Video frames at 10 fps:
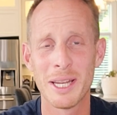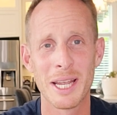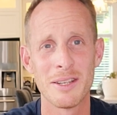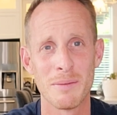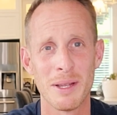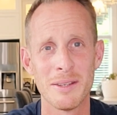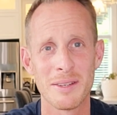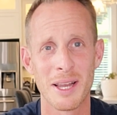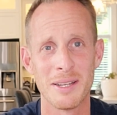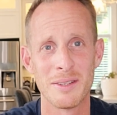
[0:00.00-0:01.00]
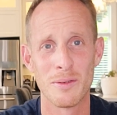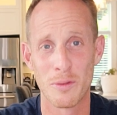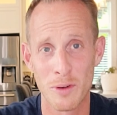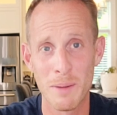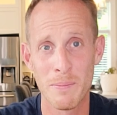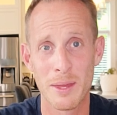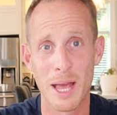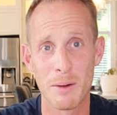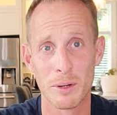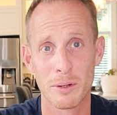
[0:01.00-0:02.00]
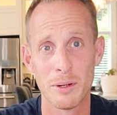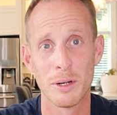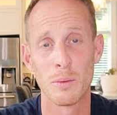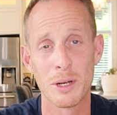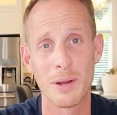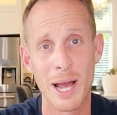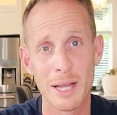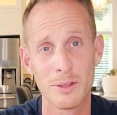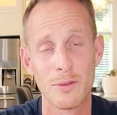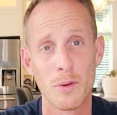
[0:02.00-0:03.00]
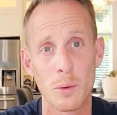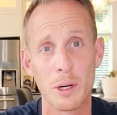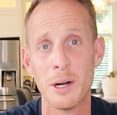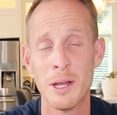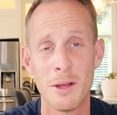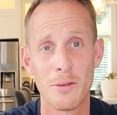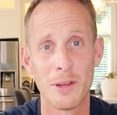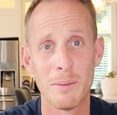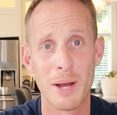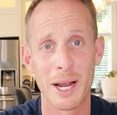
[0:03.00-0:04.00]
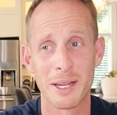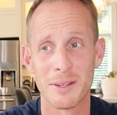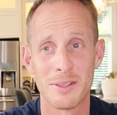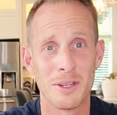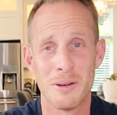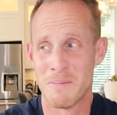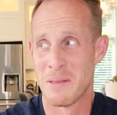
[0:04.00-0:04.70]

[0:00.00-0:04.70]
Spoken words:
gain some insights from that recruiter when you ask for feedback as to